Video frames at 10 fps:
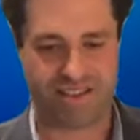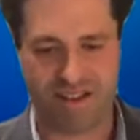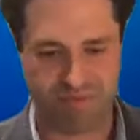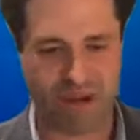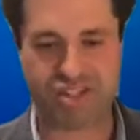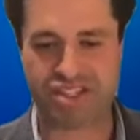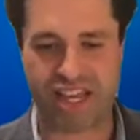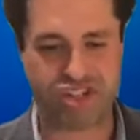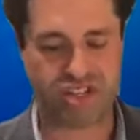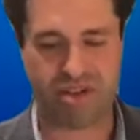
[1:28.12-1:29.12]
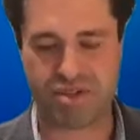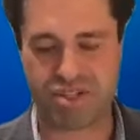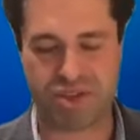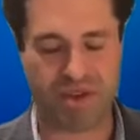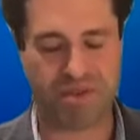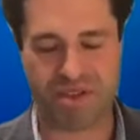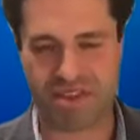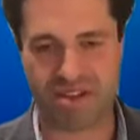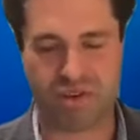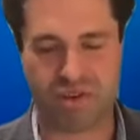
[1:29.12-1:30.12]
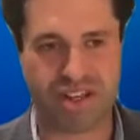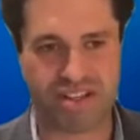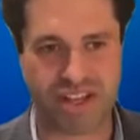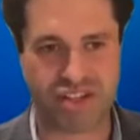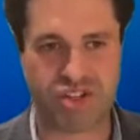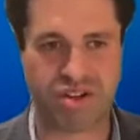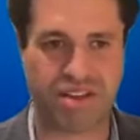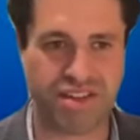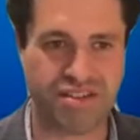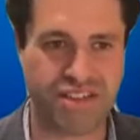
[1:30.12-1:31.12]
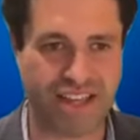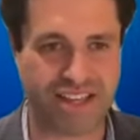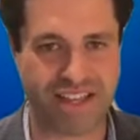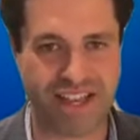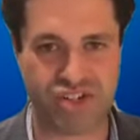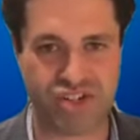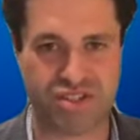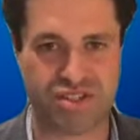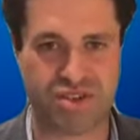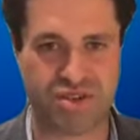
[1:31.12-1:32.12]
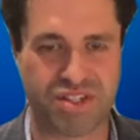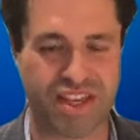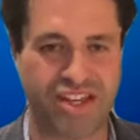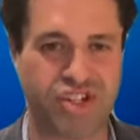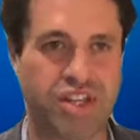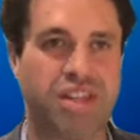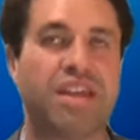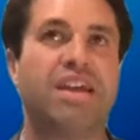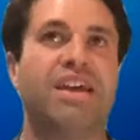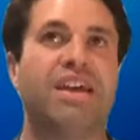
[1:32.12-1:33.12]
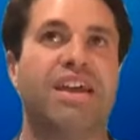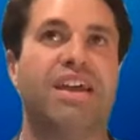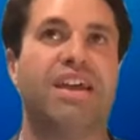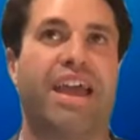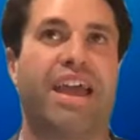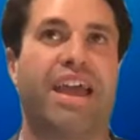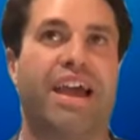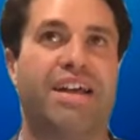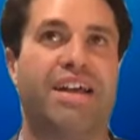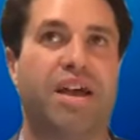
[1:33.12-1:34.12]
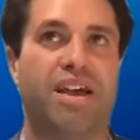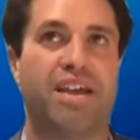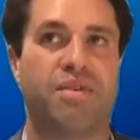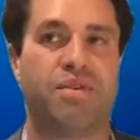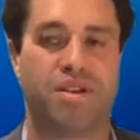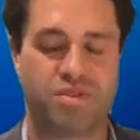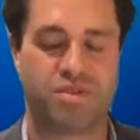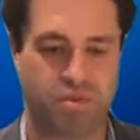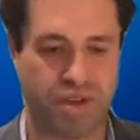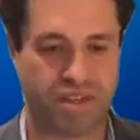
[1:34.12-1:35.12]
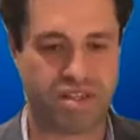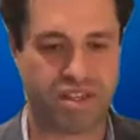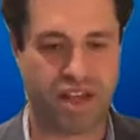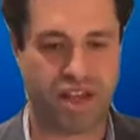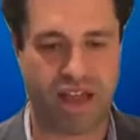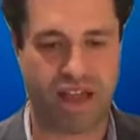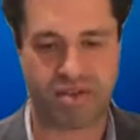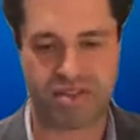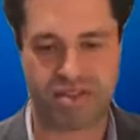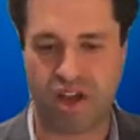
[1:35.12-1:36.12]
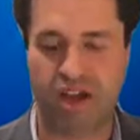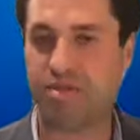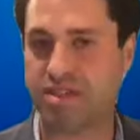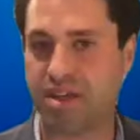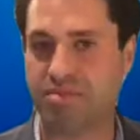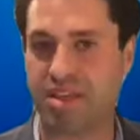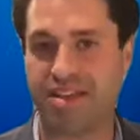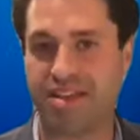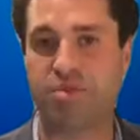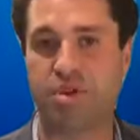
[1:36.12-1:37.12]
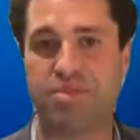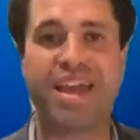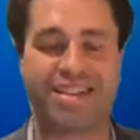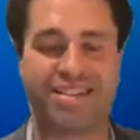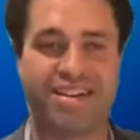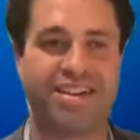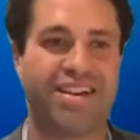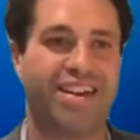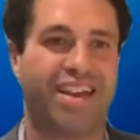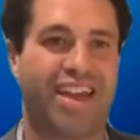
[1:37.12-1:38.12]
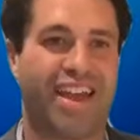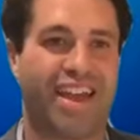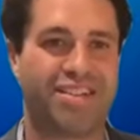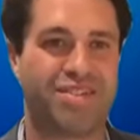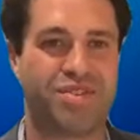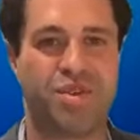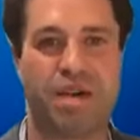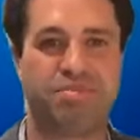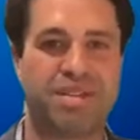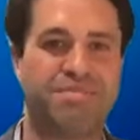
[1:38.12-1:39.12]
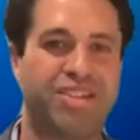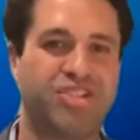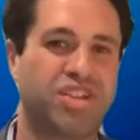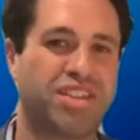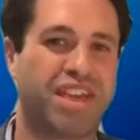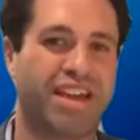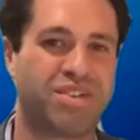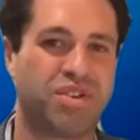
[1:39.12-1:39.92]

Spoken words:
presentation I was doing with an organization called the United Nations Association. And it was with, I was talking with somebody in Nairobi, Kenya. And you happened to mention that